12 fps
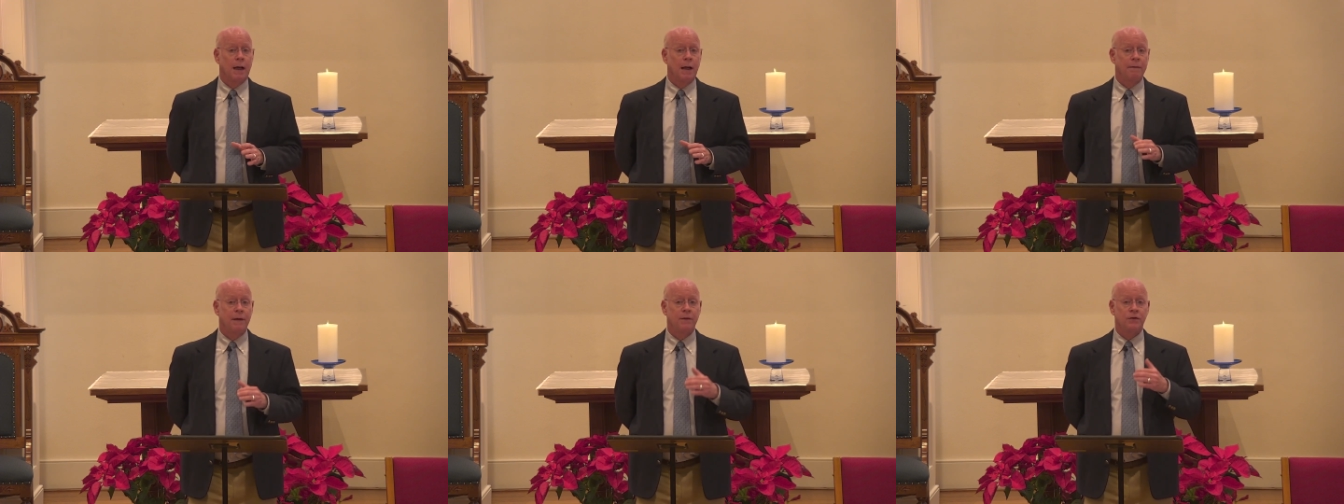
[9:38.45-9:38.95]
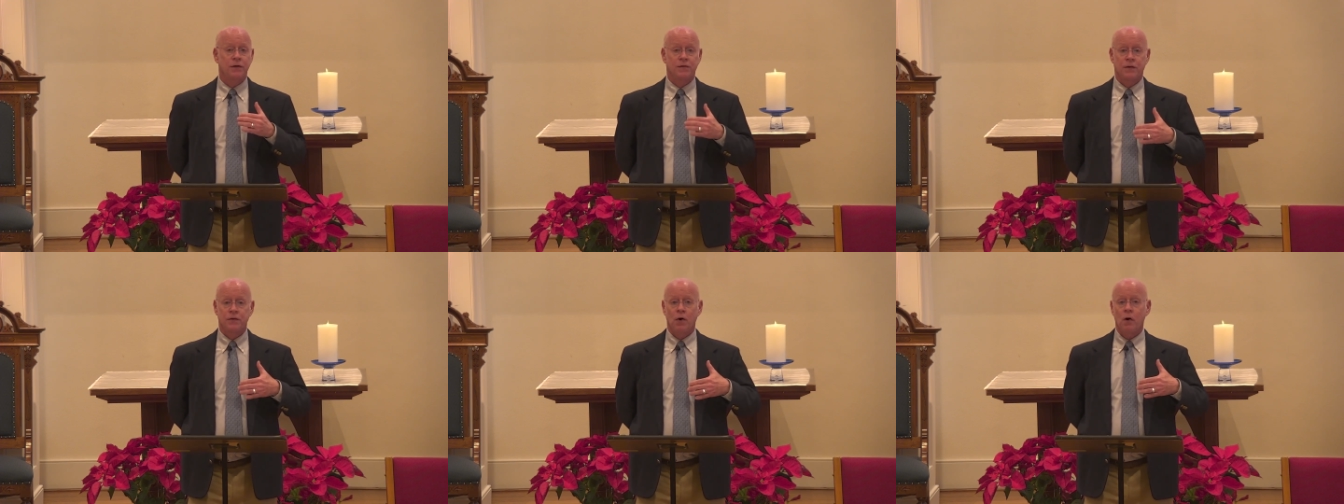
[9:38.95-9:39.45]
And then
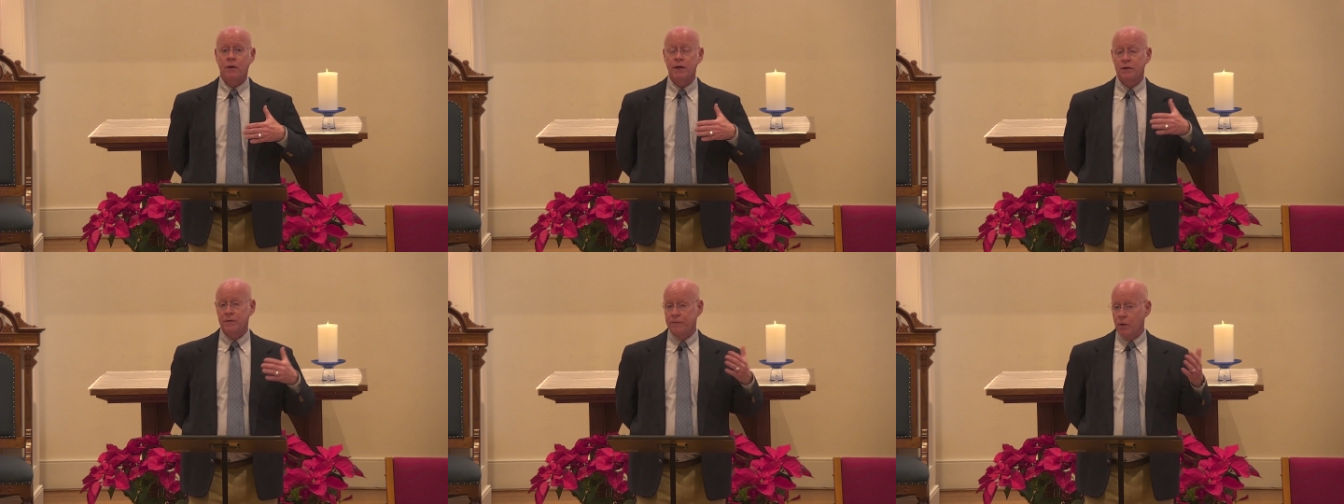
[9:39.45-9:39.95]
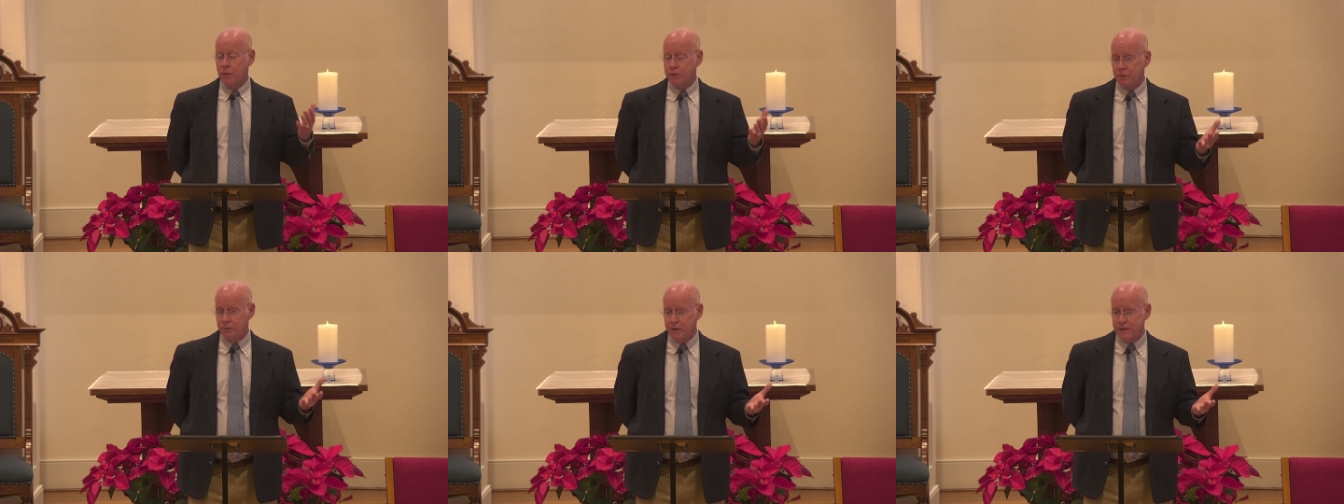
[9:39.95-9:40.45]
just talking to
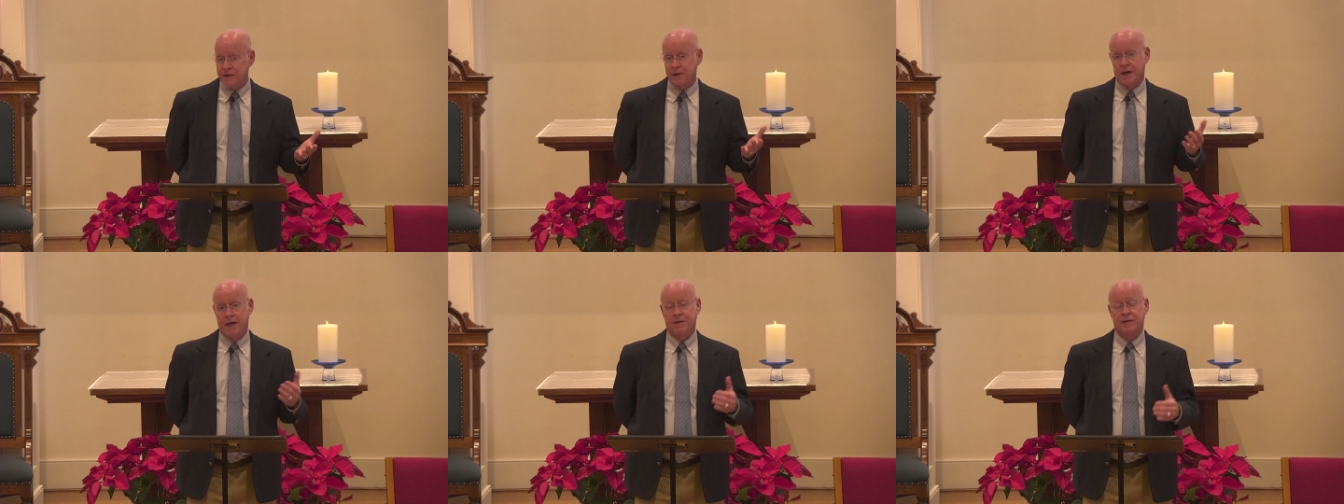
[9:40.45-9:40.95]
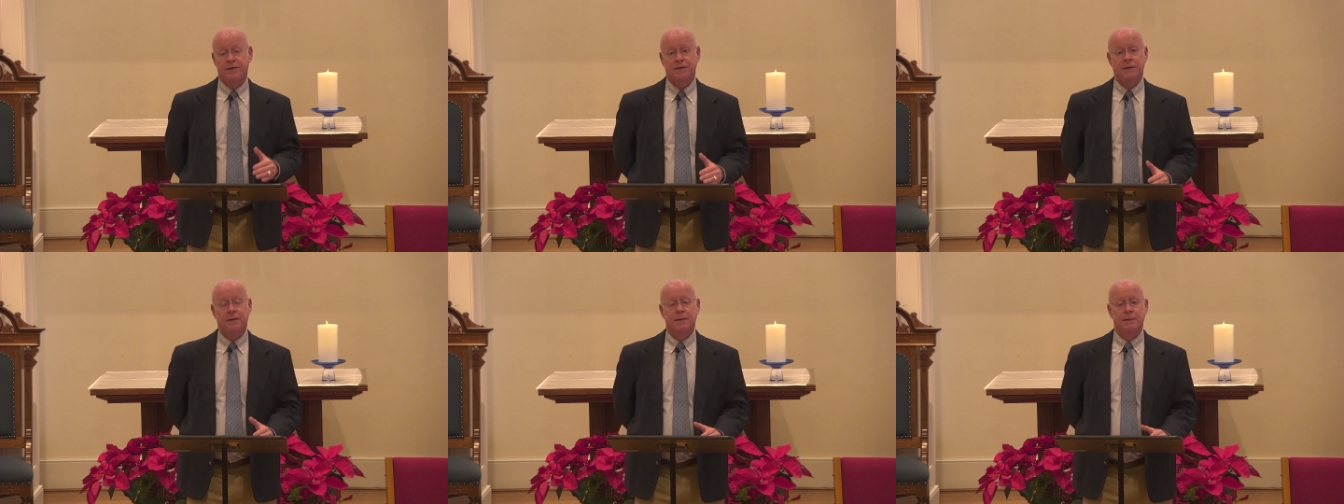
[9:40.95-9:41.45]
folks who visit us,